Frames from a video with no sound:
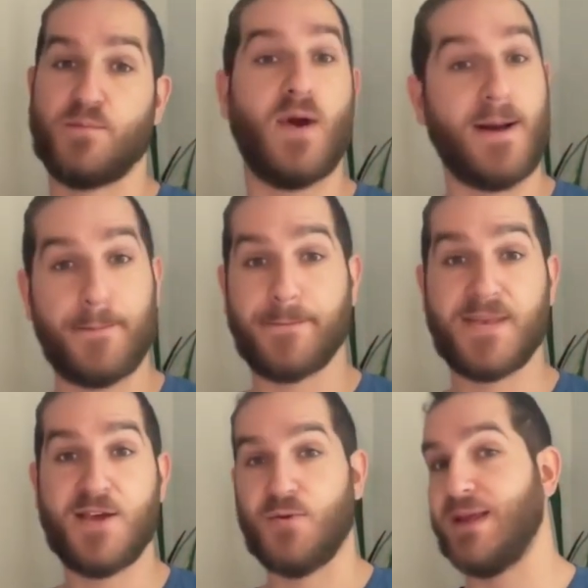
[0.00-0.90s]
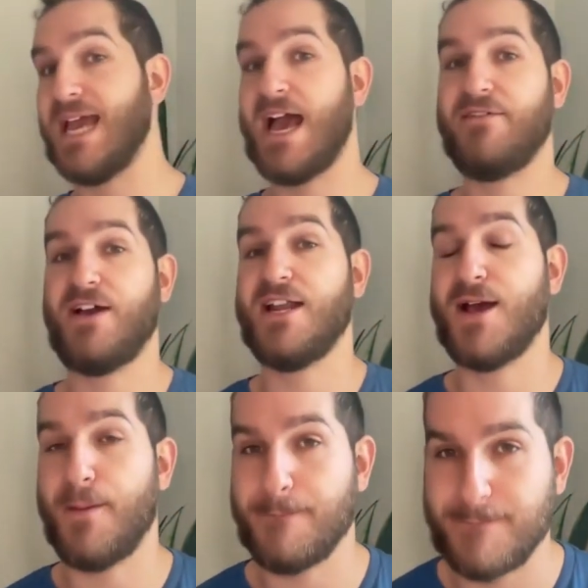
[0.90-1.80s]
Well, we have an
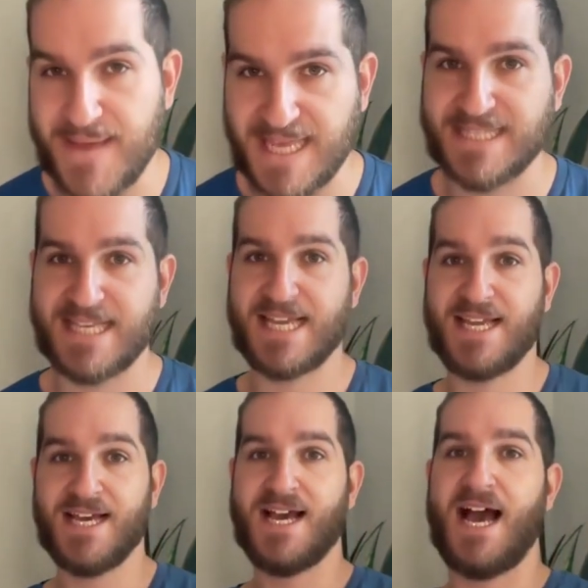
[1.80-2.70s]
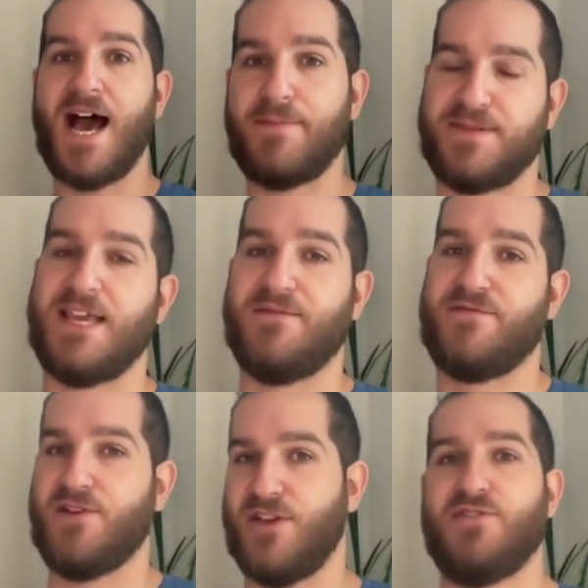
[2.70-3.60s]
amazing update
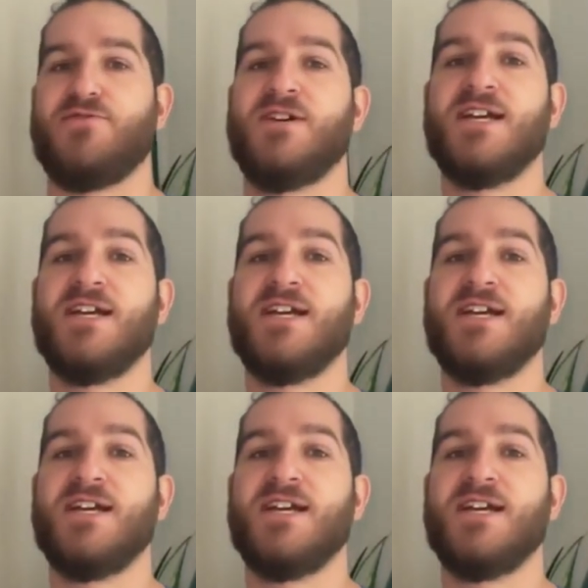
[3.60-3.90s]
for you.